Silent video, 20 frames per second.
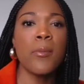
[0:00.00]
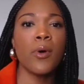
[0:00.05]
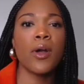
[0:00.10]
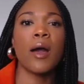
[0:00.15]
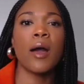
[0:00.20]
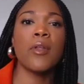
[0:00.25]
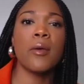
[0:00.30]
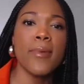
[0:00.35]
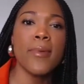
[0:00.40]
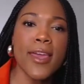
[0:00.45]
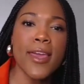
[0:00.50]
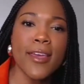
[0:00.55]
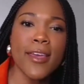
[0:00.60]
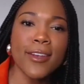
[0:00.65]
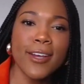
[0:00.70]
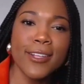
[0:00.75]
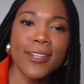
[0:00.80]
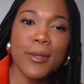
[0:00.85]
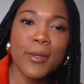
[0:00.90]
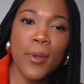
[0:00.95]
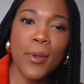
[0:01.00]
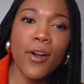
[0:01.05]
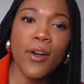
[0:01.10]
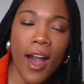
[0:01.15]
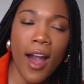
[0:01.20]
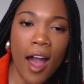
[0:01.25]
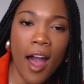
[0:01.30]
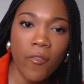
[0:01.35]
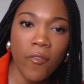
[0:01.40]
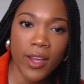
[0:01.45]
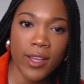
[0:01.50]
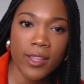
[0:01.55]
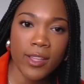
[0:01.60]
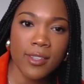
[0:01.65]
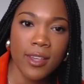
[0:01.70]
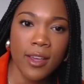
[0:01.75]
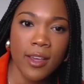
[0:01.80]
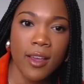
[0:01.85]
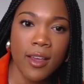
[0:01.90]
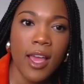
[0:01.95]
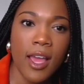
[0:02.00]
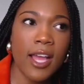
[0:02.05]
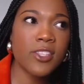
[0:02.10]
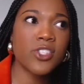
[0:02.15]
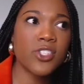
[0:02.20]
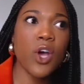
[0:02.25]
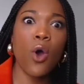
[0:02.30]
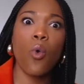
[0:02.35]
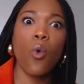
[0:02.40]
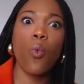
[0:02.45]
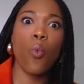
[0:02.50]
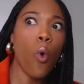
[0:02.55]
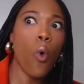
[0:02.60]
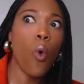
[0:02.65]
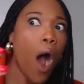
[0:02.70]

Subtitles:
People come to me to build confidence. And so